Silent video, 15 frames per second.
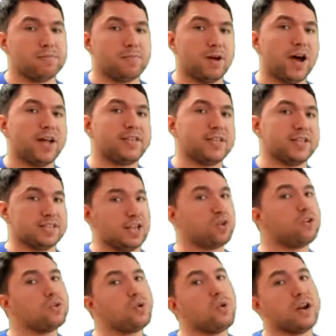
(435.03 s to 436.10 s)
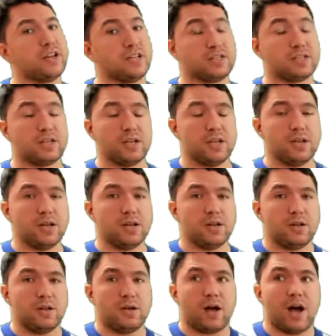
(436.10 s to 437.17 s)
and the second one is
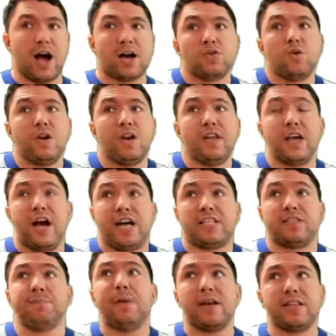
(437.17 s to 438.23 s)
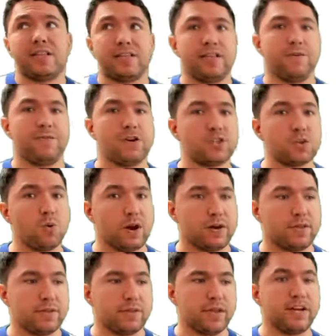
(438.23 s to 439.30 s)
actually as bad as the first one,
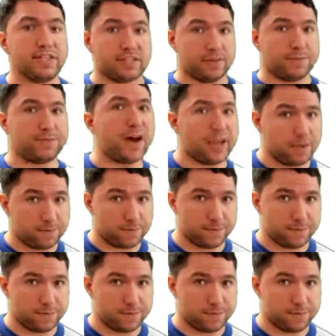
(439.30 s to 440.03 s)
then it's a 5.